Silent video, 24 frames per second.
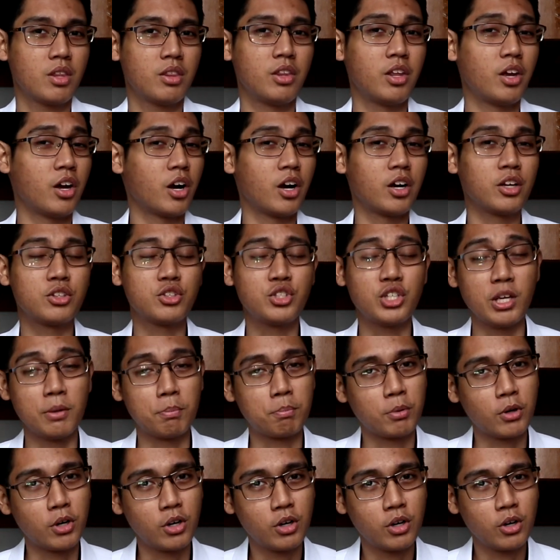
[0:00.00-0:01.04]
they are
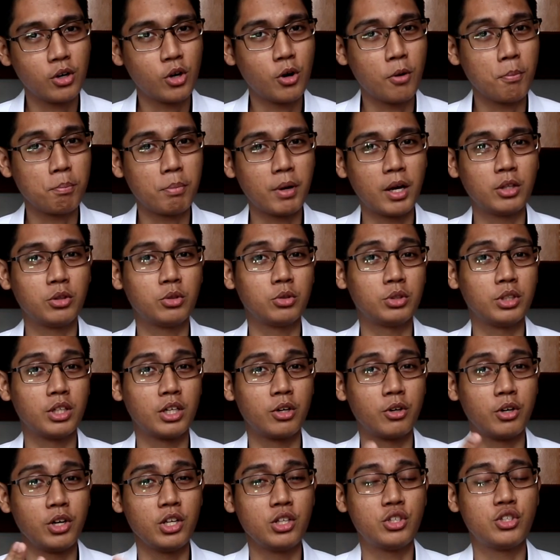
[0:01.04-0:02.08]
cheaper compared to the
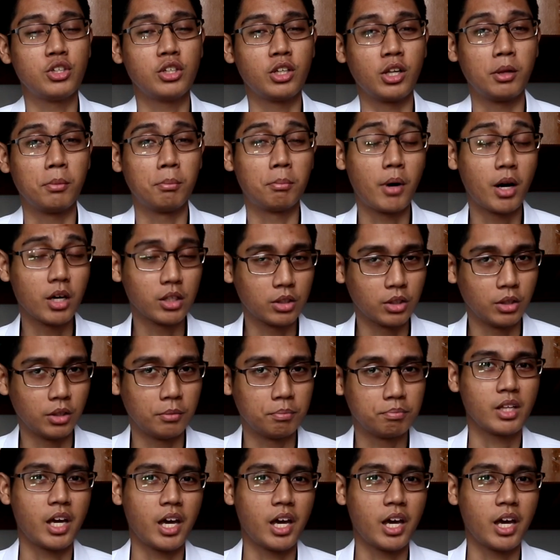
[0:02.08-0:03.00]
original bottle,